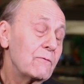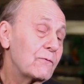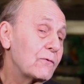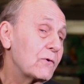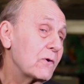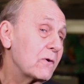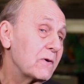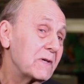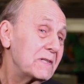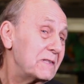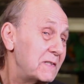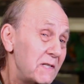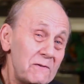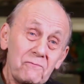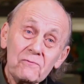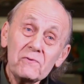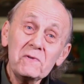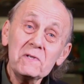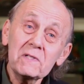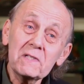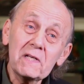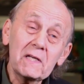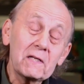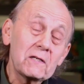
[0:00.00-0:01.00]
For a
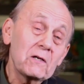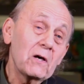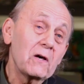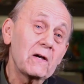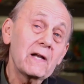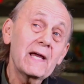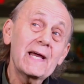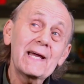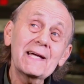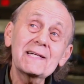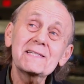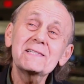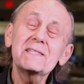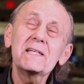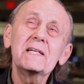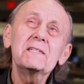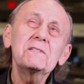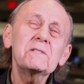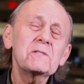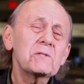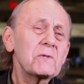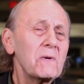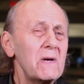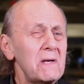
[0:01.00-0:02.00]
different take on
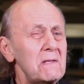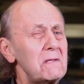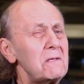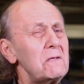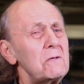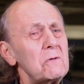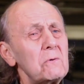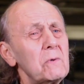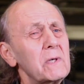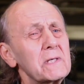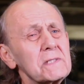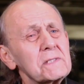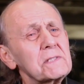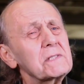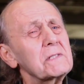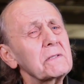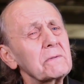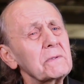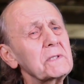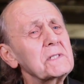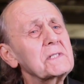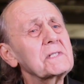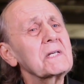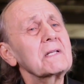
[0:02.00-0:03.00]
accents, try the US
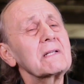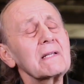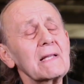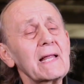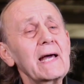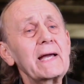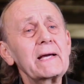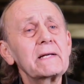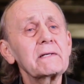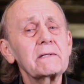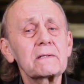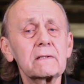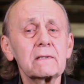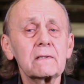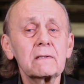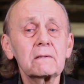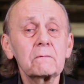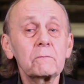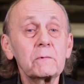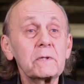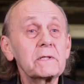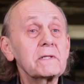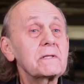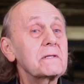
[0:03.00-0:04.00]
series Atlanta
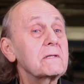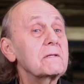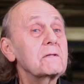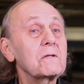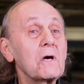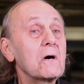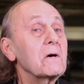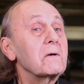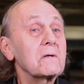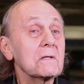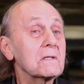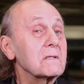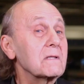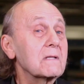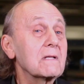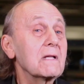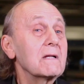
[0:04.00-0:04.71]
with Donald